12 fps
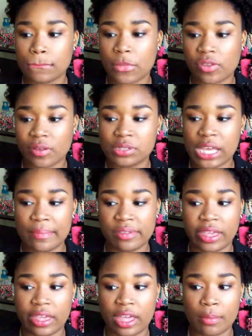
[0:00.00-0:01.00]
sometimes
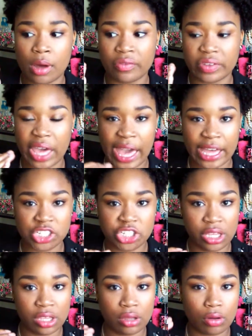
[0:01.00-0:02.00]
it can come off
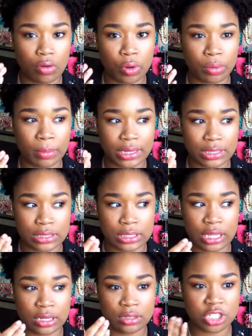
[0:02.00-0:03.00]
ashy on my
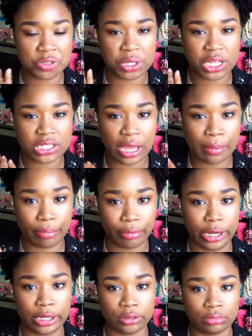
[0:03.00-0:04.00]
skin just because I'm
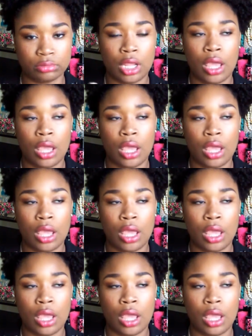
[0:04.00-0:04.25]
brown.